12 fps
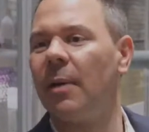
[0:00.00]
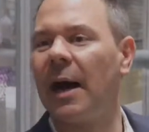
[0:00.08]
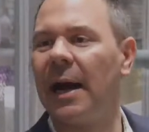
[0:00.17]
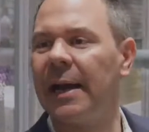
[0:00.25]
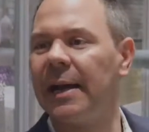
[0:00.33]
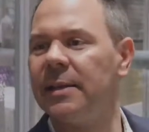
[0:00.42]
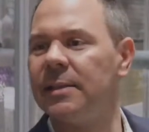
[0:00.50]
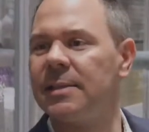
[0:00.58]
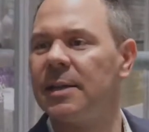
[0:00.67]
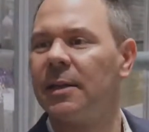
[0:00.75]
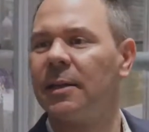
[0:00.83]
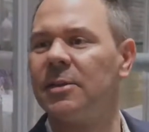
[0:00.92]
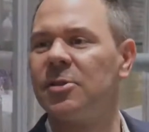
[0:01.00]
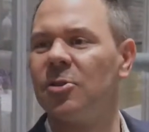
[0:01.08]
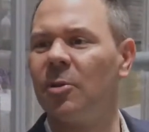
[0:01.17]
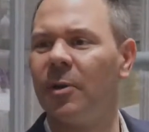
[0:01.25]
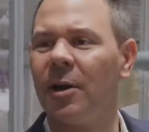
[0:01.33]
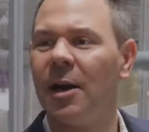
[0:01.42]
high-end mm-hmm.
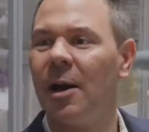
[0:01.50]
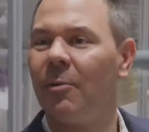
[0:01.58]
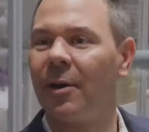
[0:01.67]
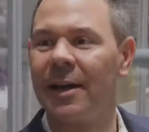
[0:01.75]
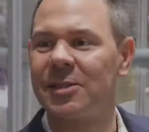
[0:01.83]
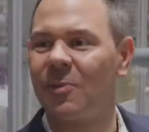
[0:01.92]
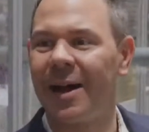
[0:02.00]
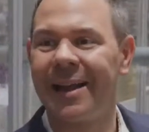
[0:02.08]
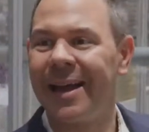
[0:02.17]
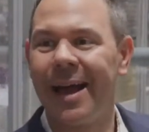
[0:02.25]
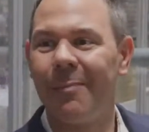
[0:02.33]
consumer. Right. Well, guess what?